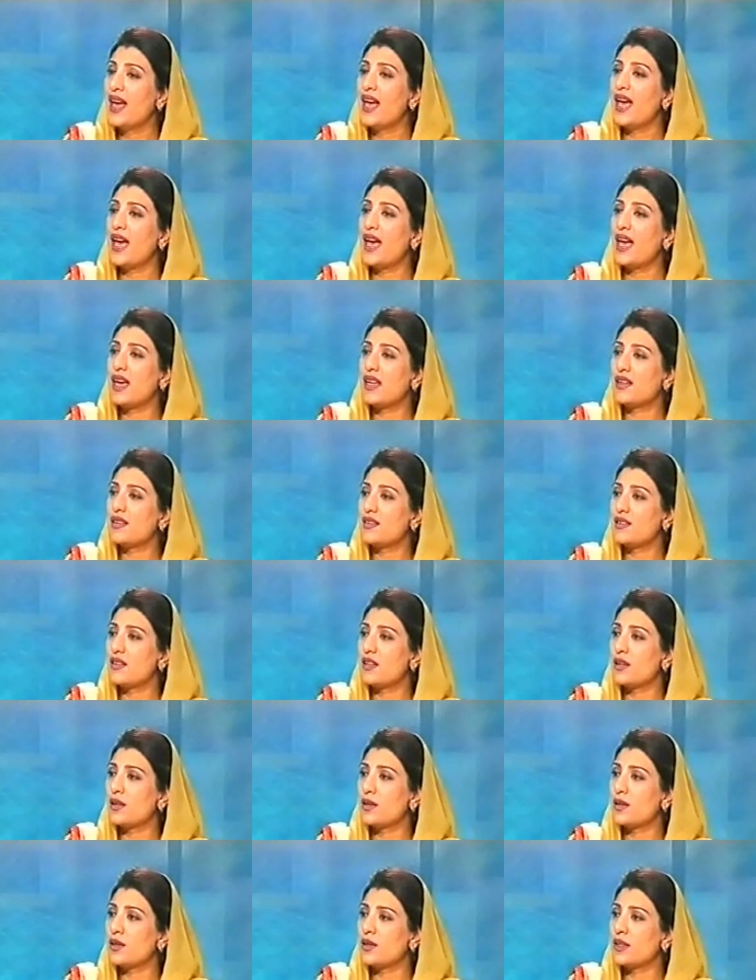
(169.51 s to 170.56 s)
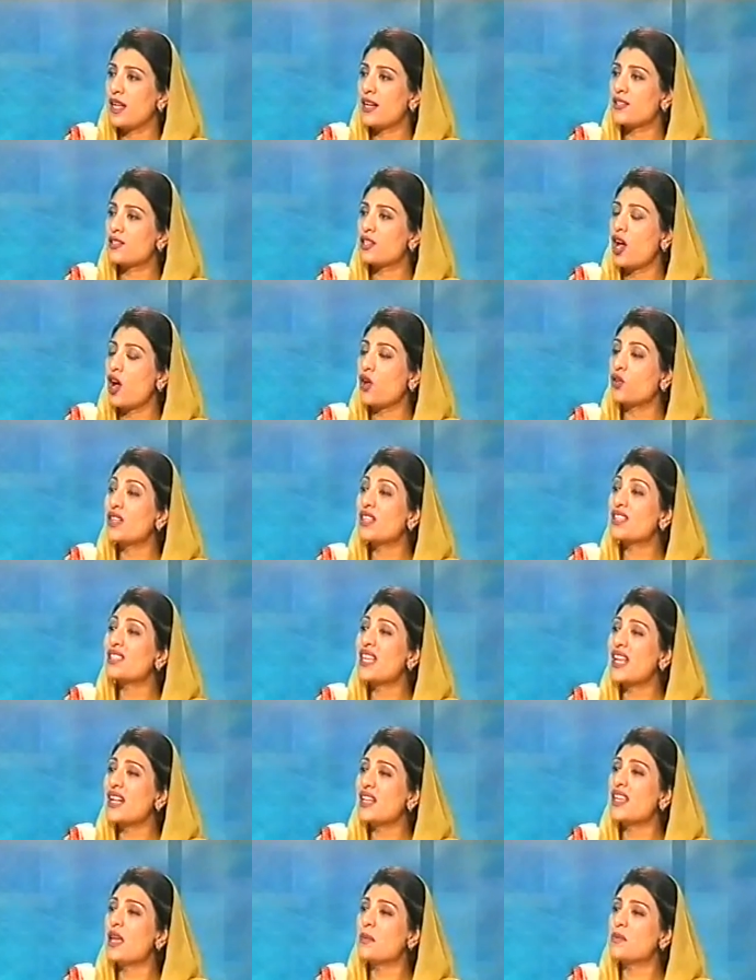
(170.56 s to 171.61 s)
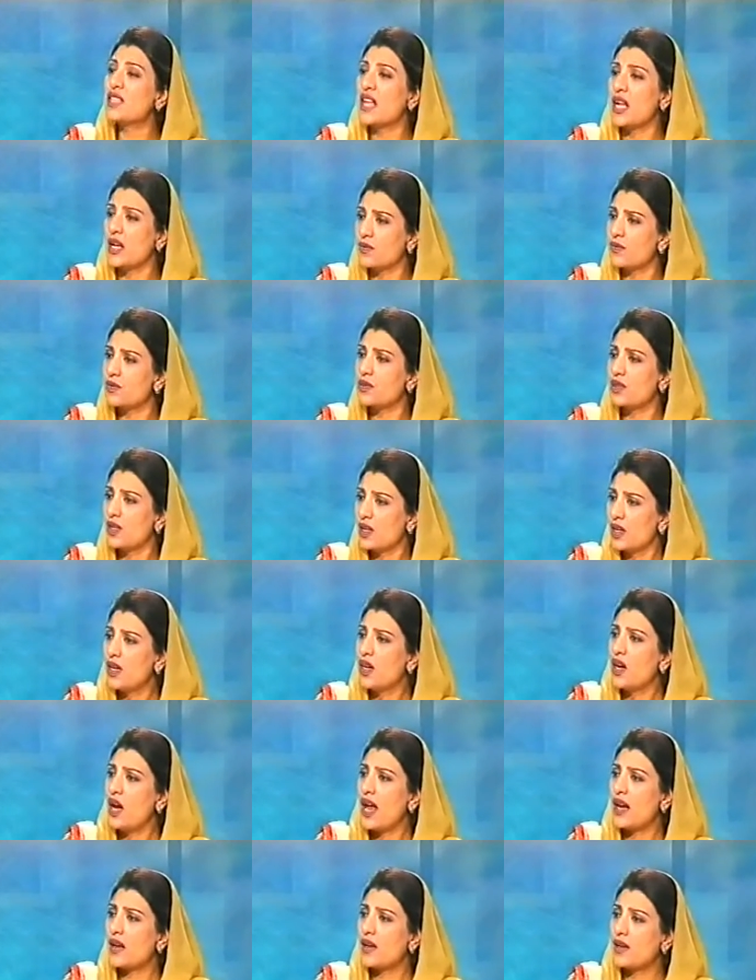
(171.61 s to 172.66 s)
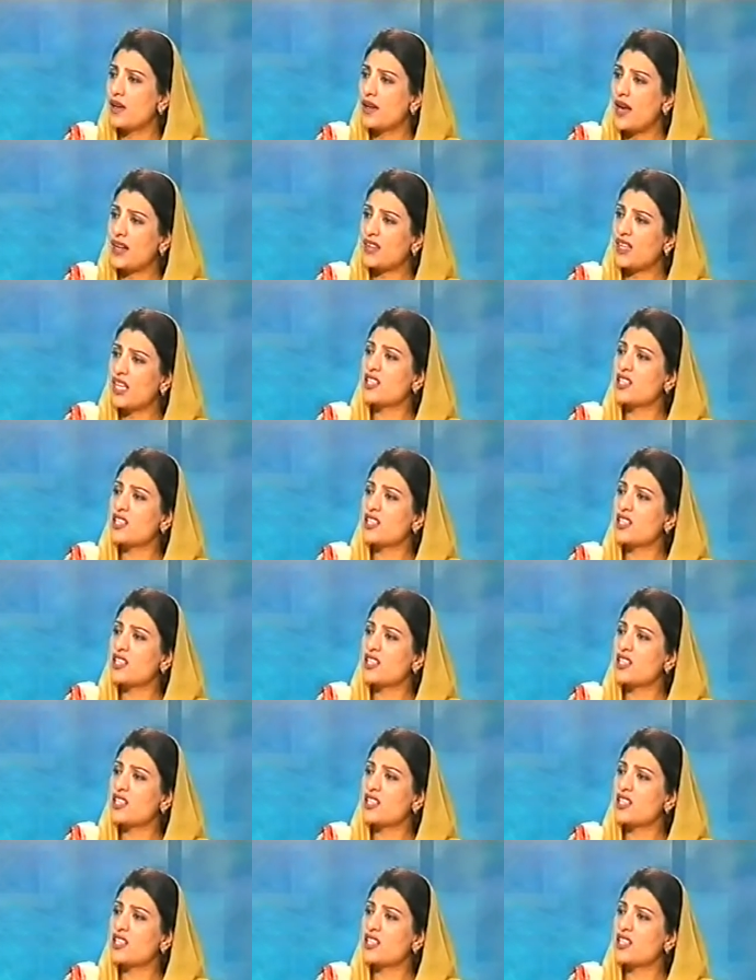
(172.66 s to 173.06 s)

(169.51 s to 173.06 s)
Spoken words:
And that's how they sell themselves and their